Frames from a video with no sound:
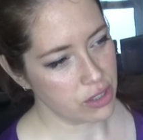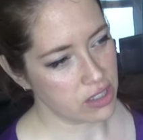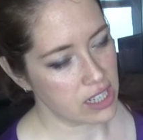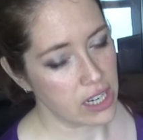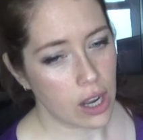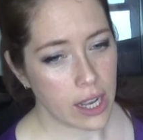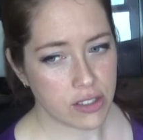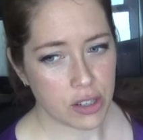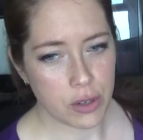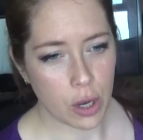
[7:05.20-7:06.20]
today.
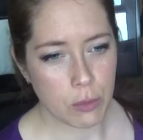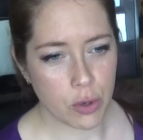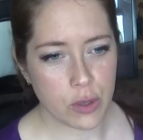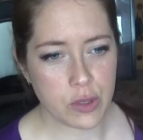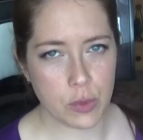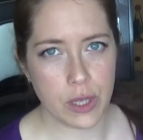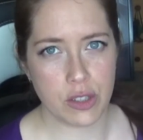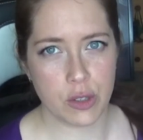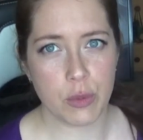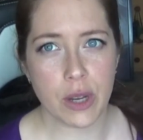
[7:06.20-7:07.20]
I'm not a sweet
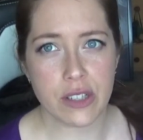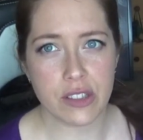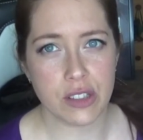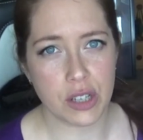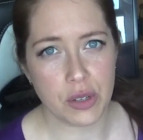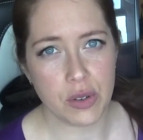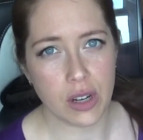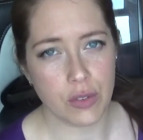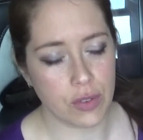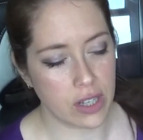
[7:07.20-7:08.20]
tooth person though.
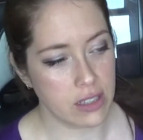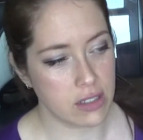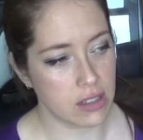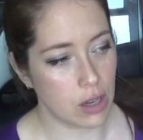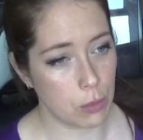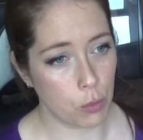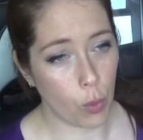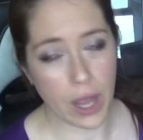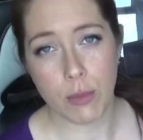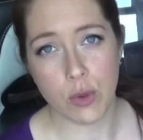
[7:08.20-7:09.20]
I find that I'm
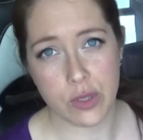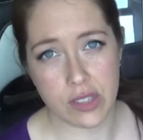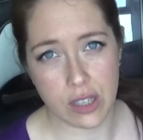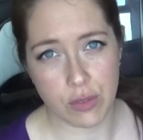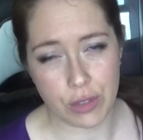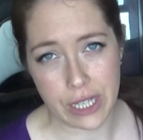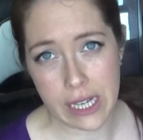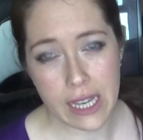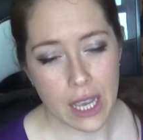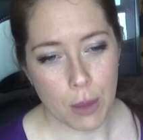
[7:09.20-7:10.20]
way more
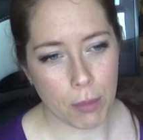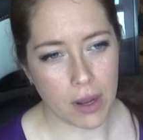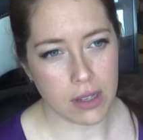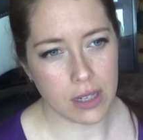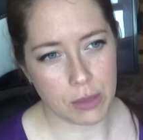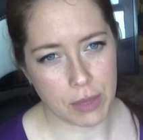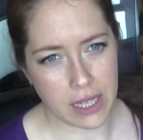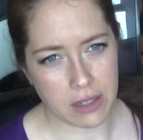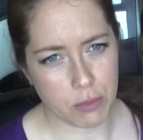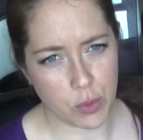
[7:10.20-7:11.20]
savoury, but
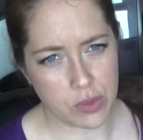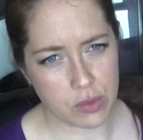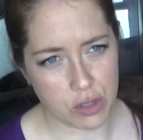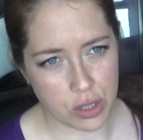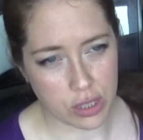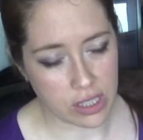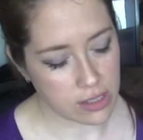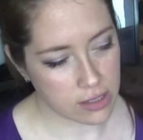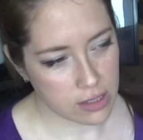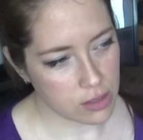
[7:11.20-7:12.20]
Ian bought some
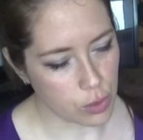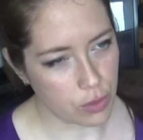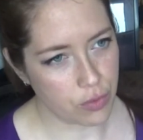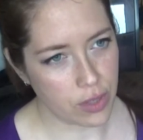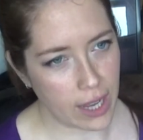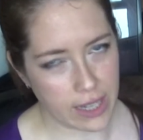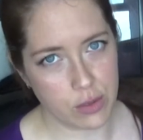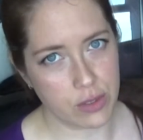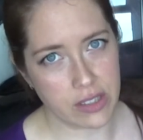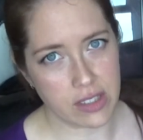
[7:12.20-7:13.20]
chocolate with
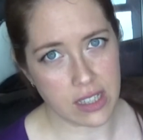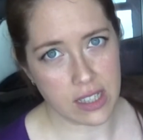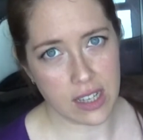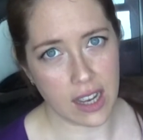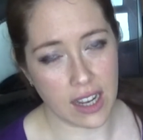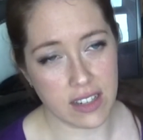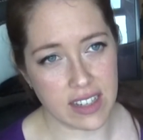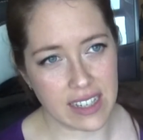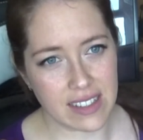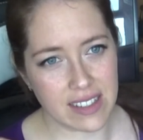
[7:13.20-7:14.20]
hazelnuts in it, and
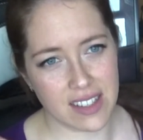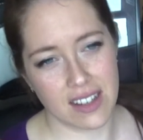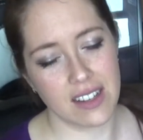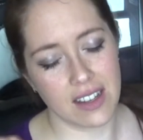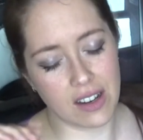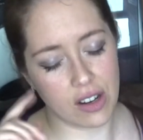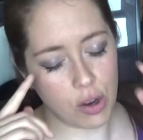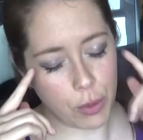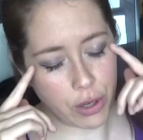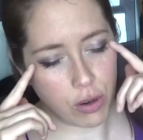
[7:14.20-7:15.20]
it's, oh
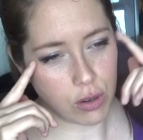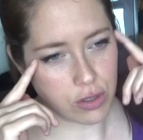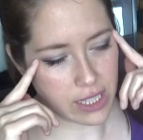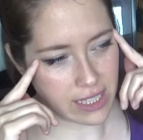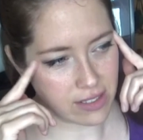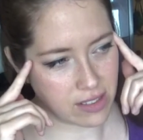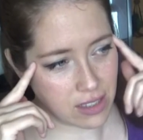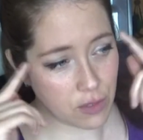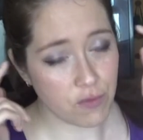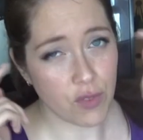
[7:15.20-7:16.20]
my god, it's
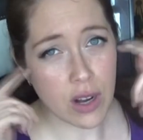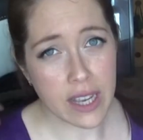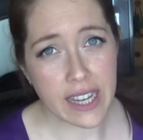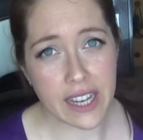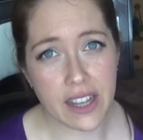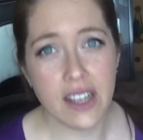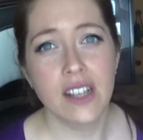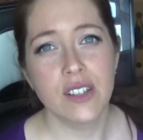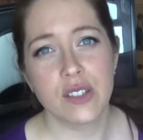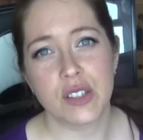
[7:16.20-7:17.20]
divine.
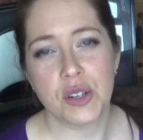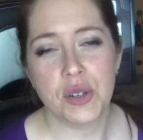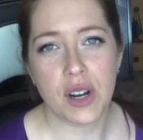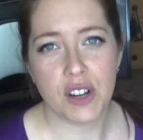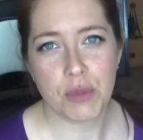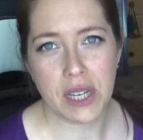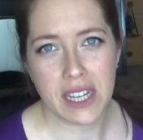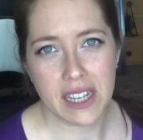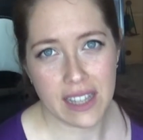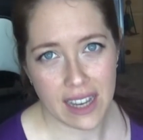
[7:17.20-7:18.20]
So I've been
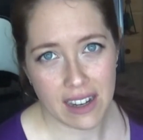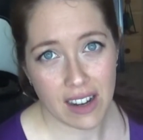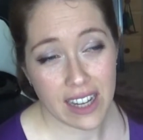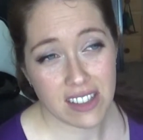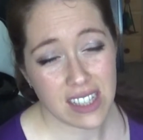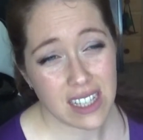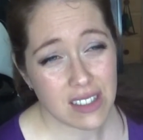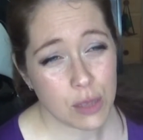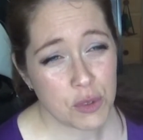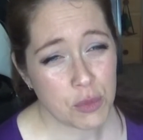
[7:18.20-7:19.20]
eating that. I actually had
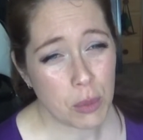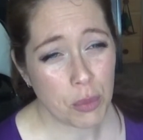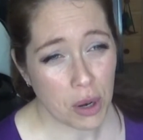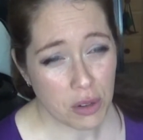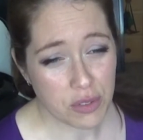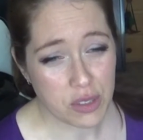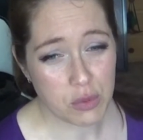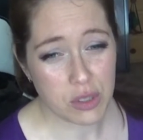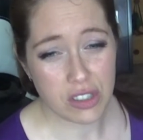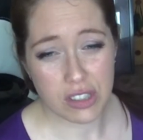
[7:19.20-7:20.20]
some with my
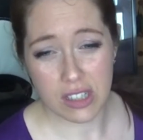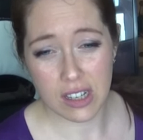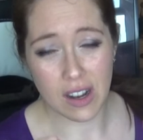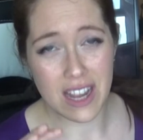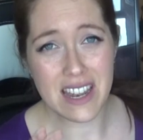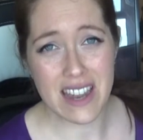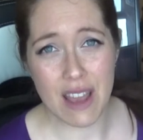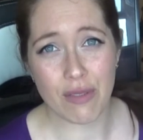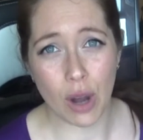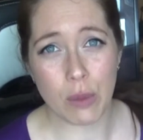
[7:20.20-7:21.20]
breakfast, which I'm
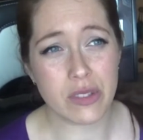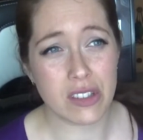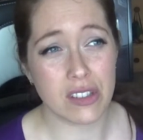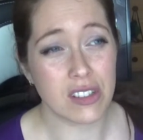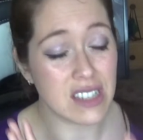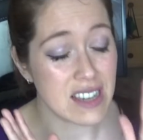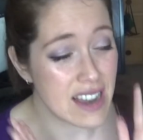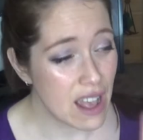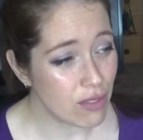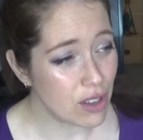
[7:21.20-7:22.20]
never
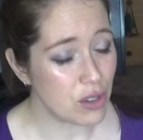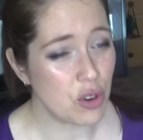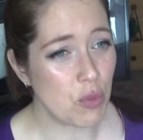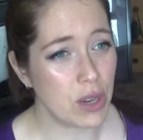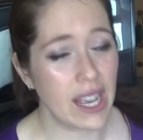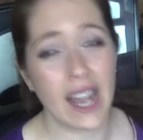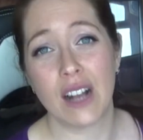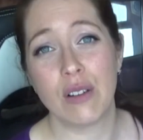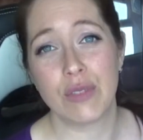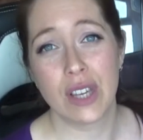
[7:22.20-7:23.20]
normally
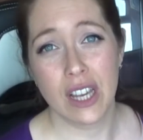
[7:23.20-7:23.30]
have